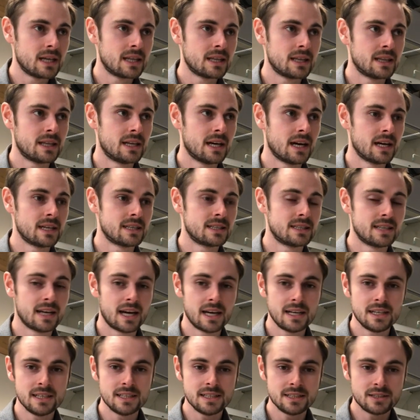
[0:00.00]
that
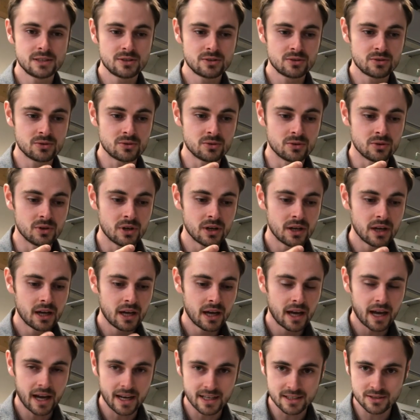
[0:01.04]
then leads to
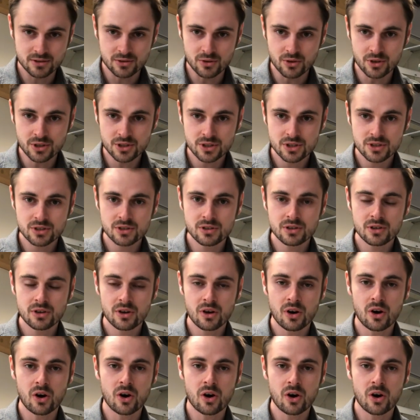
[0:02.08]
exhaustion